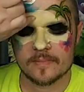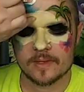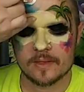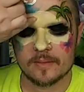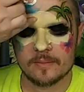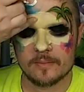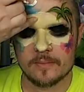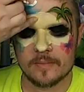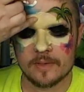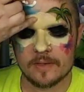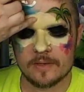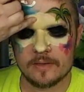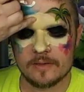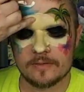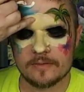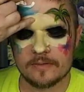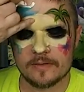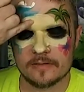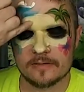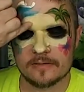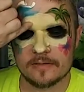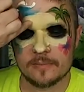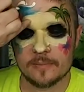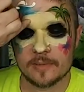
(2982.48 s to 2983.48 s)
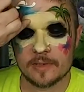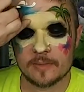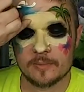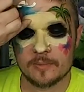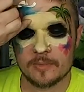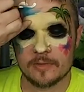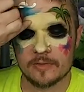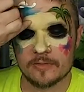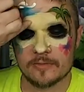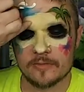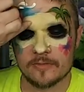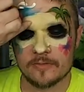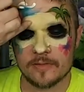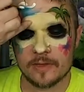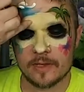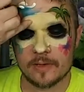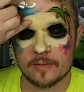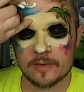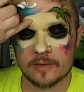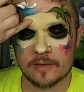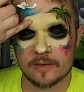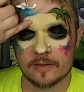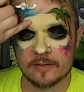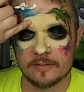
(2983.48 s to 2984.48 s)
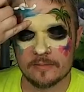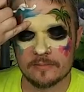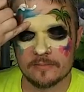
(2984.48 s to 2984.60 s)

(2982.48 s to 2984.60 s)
Mandy says, "I'm like a beautiful flower girl."